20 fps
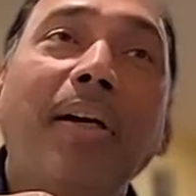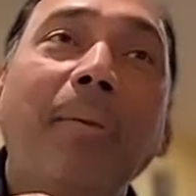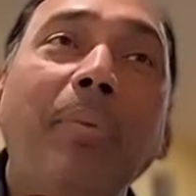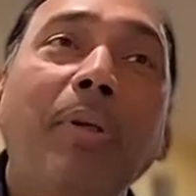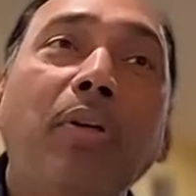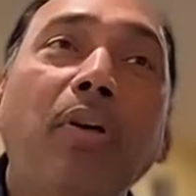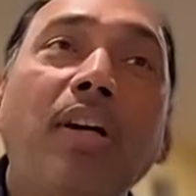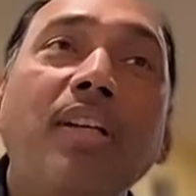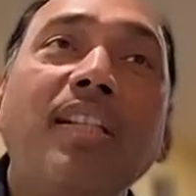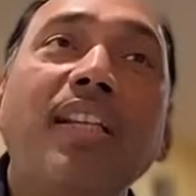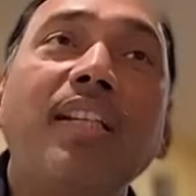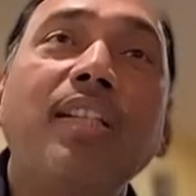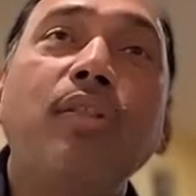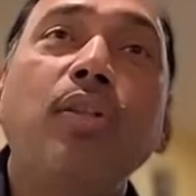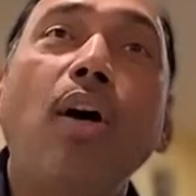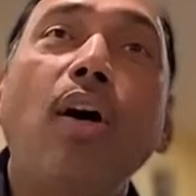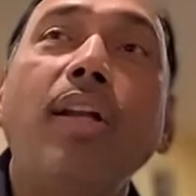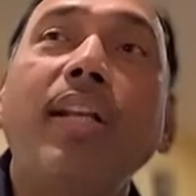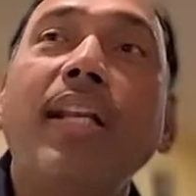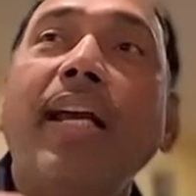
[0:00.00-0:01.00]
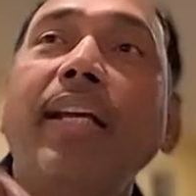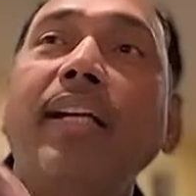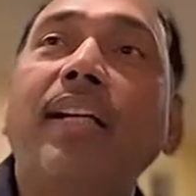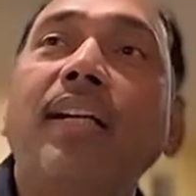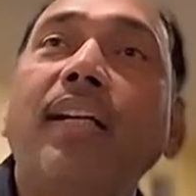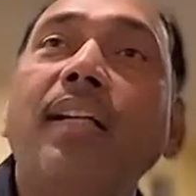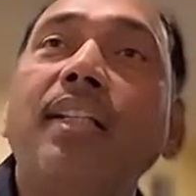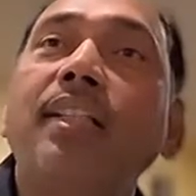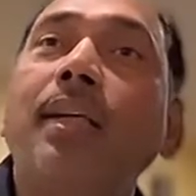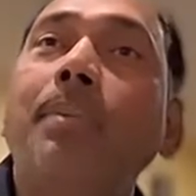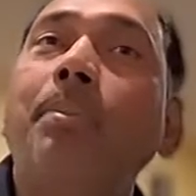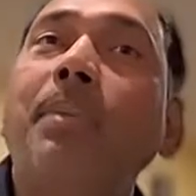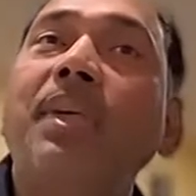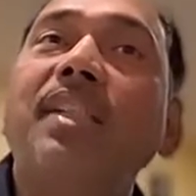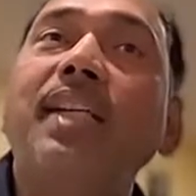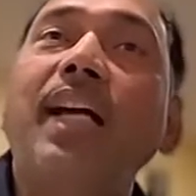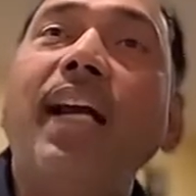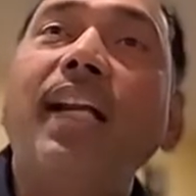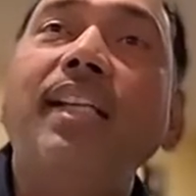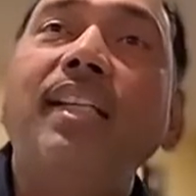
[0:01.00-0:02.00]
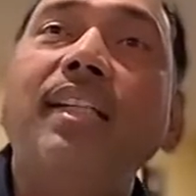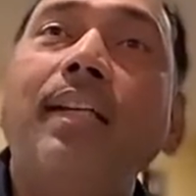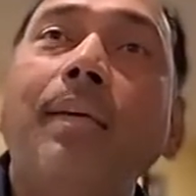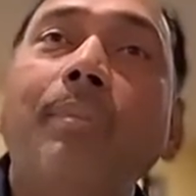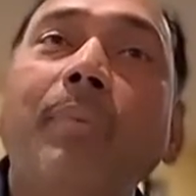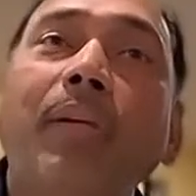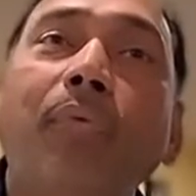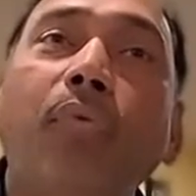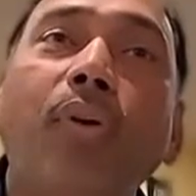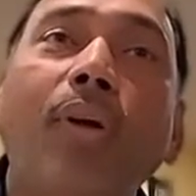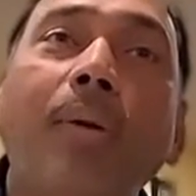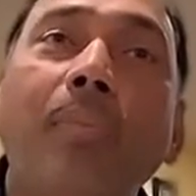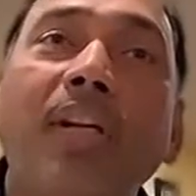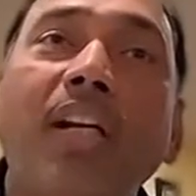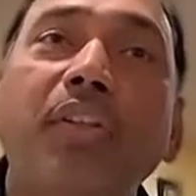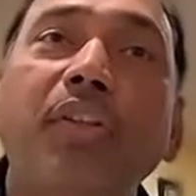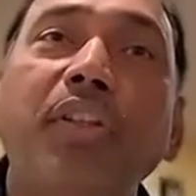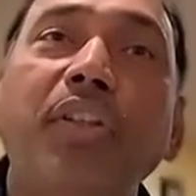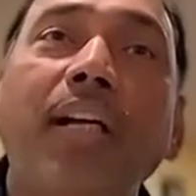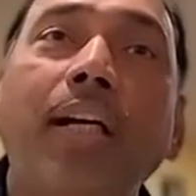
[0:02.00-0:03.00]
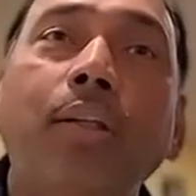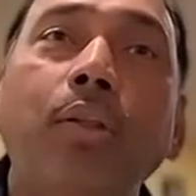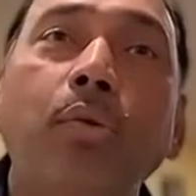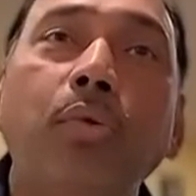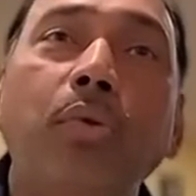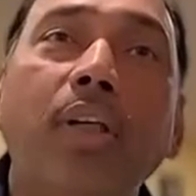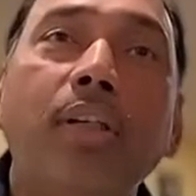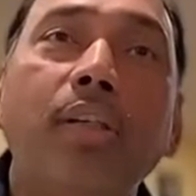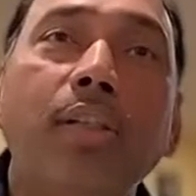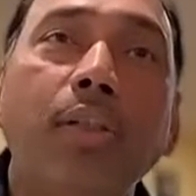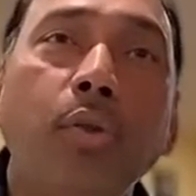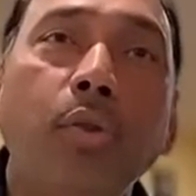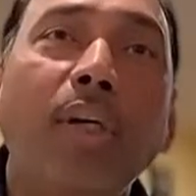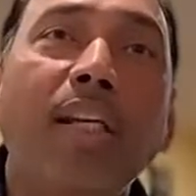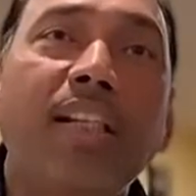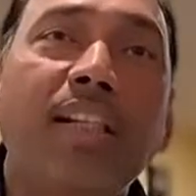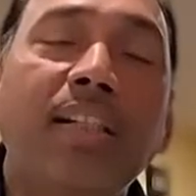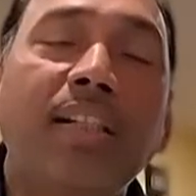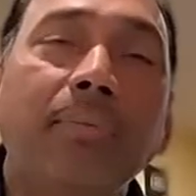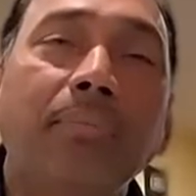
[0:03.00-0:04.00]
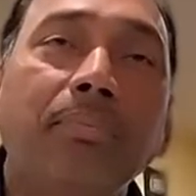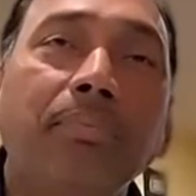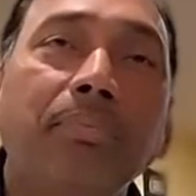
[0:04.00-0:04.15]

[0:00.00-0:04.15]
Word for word: because they saw like some missiles coming from russia towards us